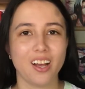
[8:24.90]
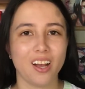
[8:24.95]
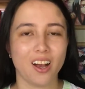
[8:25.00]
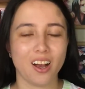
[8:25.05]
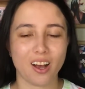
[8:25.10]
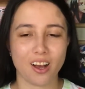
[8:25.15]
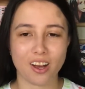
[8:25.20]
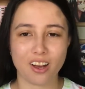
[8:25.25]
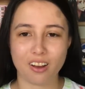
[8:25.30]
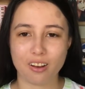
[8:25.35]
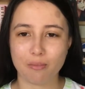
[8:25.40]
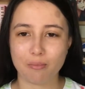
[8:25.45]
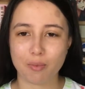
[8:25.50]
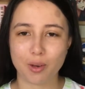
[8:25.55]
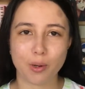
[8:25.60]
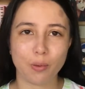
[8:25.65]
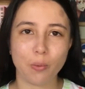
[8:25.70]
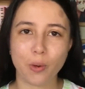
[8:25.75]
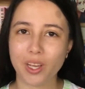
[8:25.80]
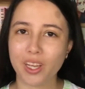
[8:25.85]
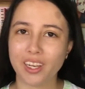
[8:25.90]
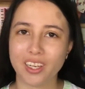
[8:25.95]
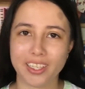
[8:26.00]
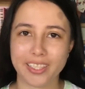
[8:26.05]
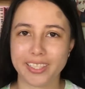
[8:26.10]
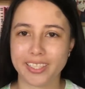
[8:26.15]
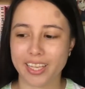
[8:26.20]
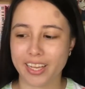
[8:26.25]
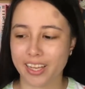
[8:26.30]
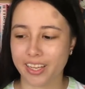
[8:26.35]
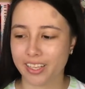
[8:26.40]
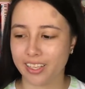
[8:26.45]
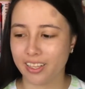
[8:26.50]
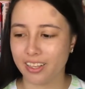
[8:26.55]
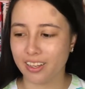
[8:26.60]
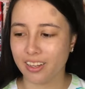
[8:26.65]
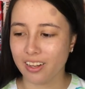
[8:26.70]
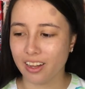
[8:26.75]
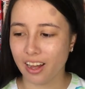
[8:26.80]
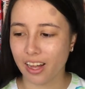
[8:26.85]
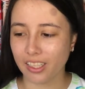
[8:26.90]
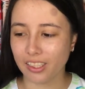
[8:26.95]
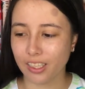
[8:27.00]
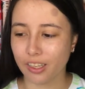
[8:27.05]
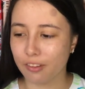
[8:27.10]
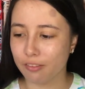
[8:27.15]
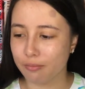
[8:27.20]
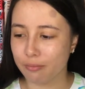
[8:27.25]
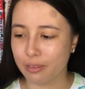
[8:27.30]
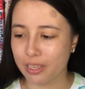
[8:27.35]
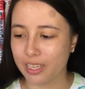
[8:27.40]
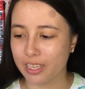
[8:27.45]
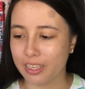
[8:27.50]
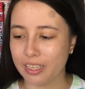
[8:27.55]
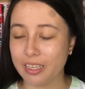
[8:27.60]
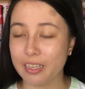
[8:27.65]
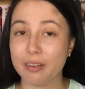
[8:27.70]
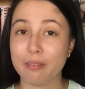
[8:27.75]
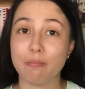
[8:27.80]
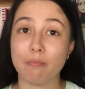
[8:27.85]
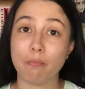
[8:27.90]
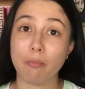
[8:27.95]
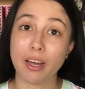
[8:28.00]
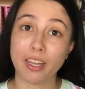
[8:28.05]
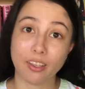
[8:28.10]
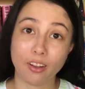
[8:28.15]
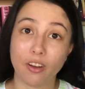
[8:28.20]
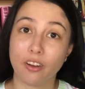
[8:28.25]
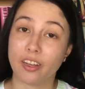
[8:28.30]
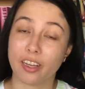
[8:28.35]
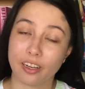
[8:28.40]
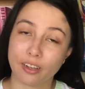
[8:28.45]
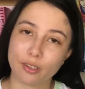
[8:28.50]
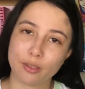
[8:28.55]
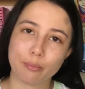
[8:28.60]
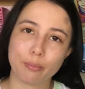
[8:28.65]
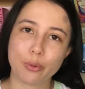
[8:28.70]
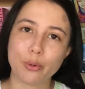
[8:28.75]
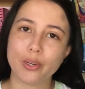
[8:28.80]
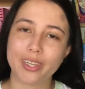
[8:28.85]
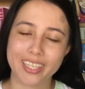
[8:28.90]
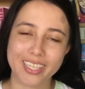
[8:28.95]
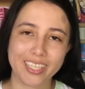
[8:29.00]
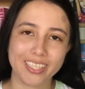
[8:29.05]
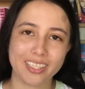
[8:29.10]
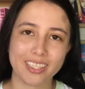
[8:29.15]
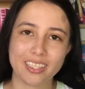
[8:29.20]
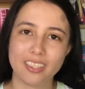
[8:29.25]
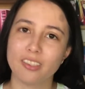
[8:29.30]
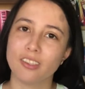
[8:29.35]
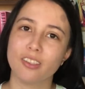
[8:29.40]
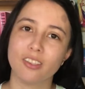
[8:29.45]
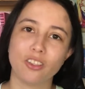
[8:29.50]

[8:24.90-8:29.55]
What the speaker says: What can I say? I love me my long-haired boys.